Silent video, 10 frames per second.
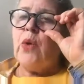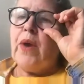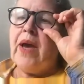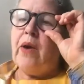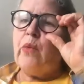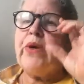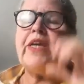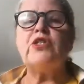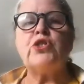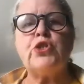we
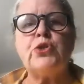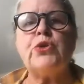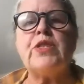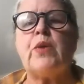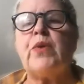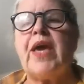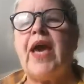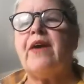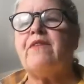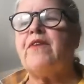ensure that we
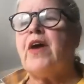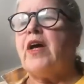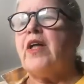have